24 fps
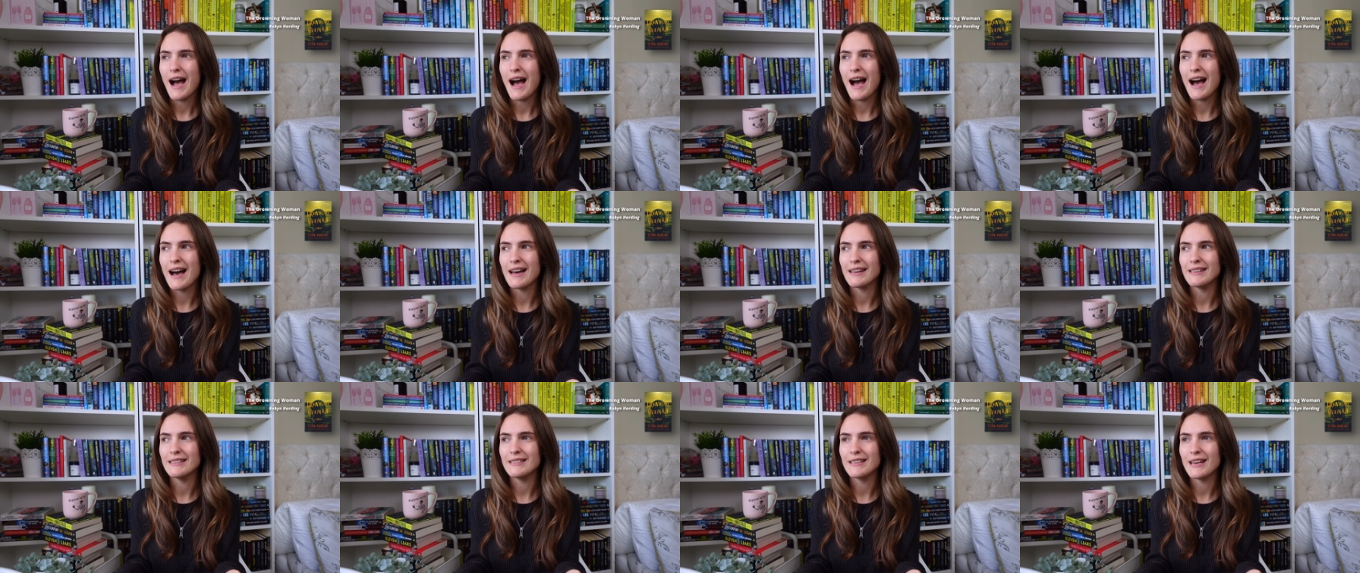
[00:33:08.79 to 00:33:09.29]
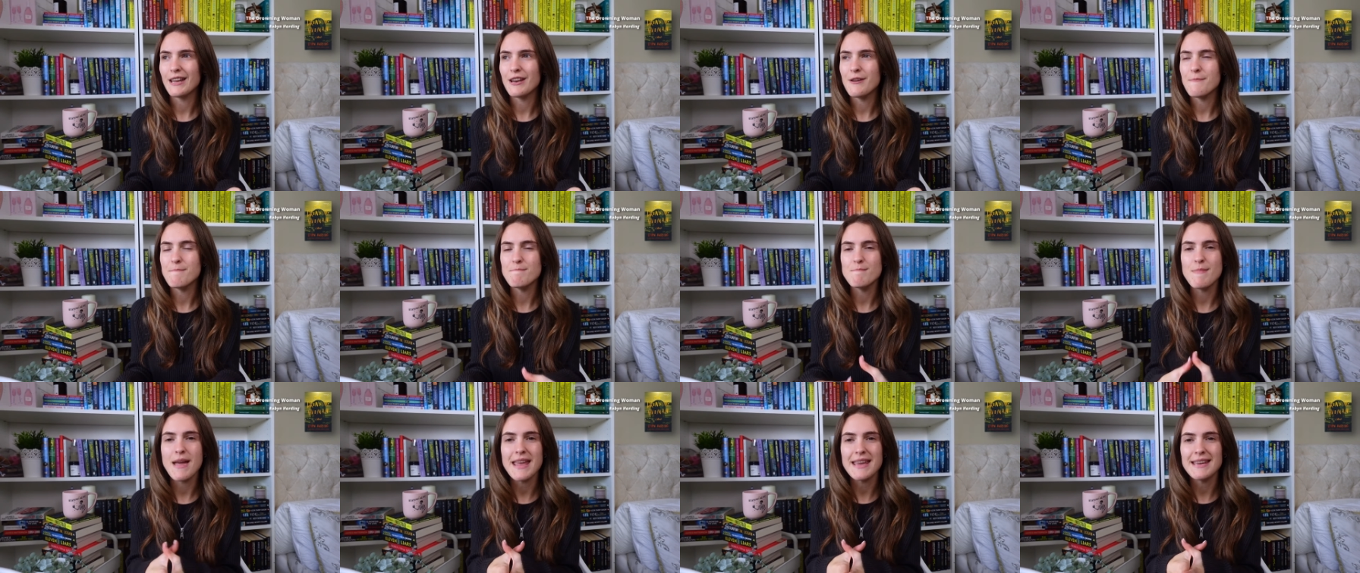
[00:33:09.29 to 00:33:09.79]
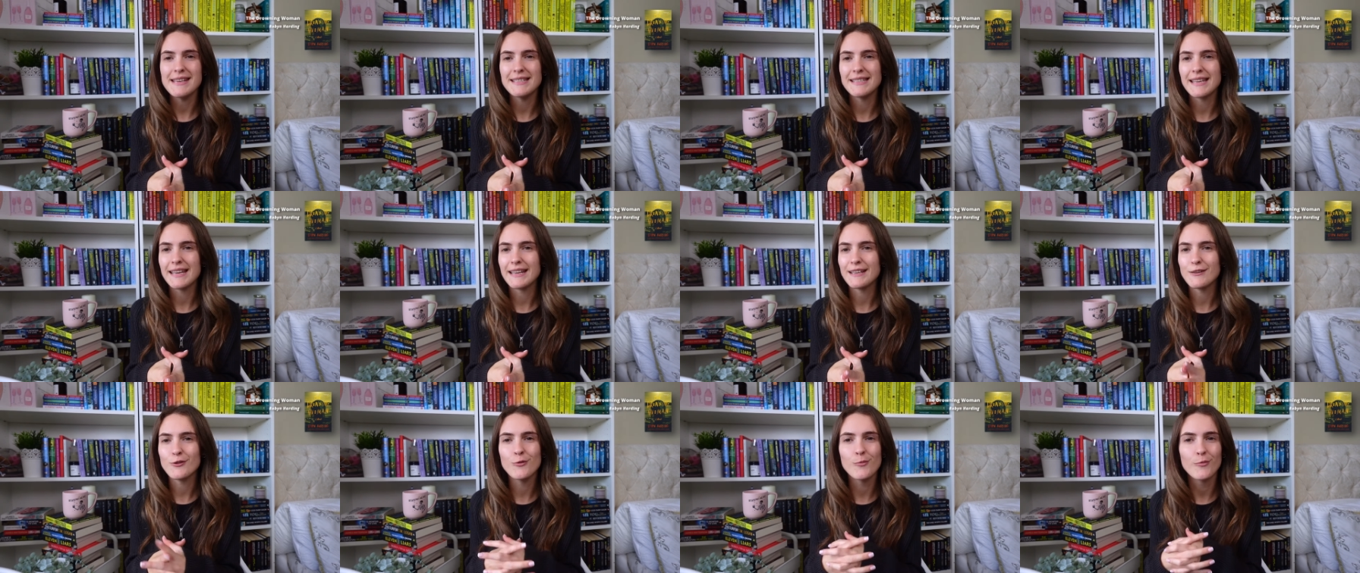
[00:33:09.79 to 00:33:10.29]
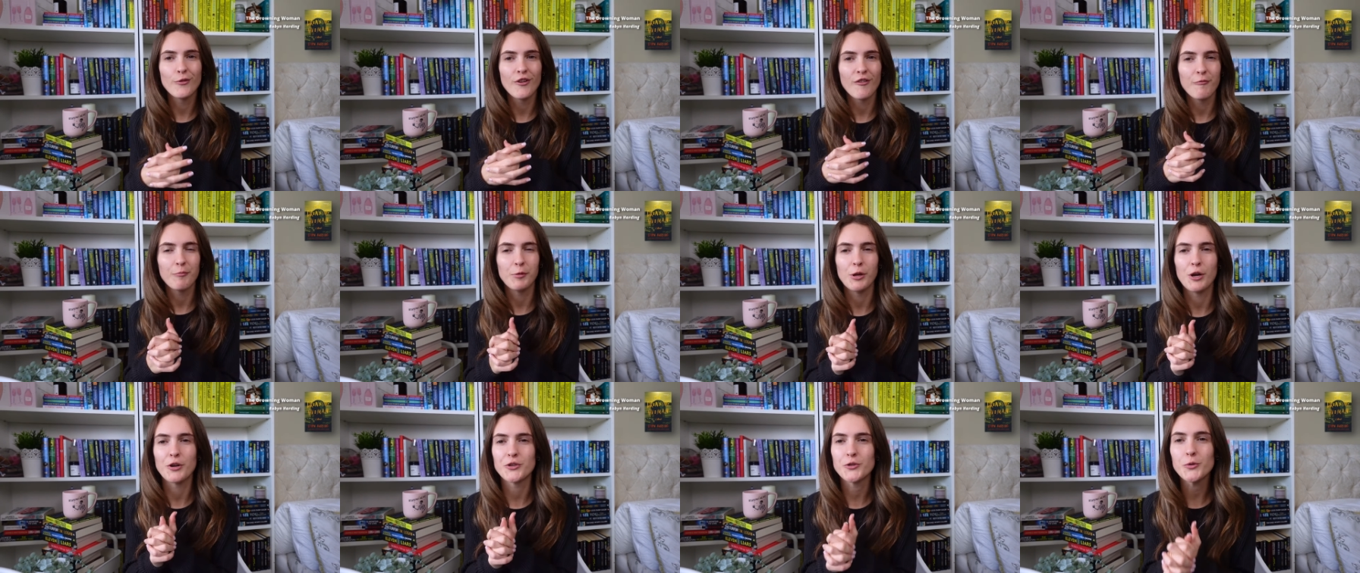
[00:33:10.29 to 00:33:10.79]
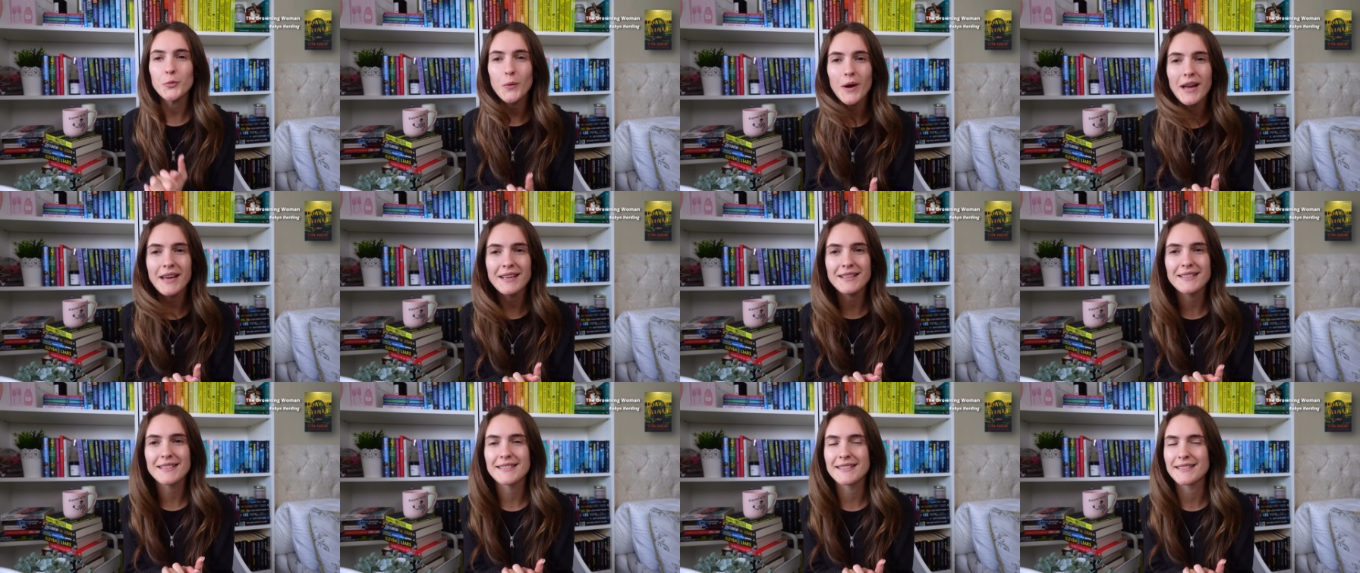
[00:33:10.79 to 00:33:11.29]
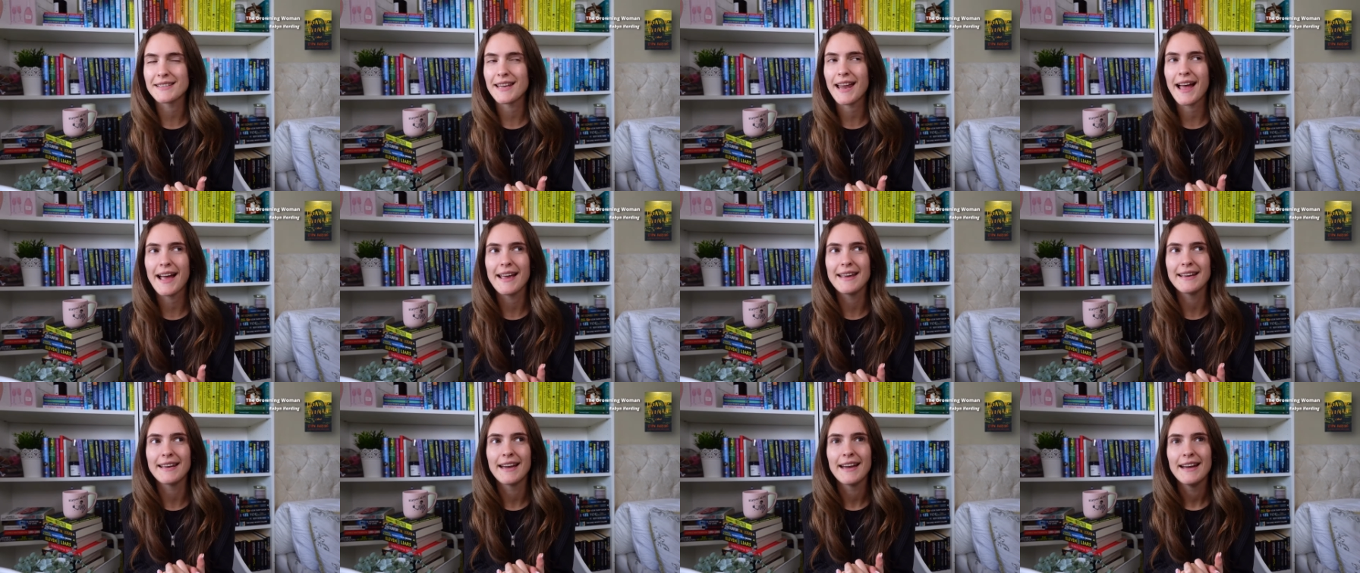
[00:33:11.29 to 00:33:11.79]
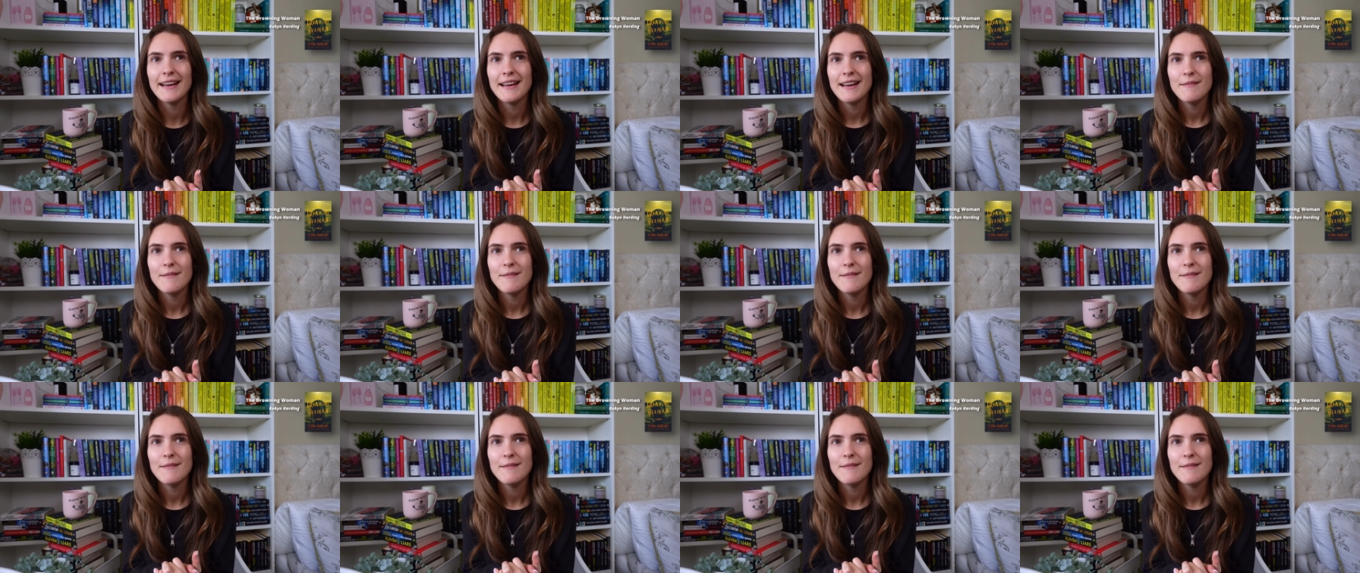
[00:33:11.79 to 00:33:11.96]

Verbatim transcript: and an amazing number of plot twists like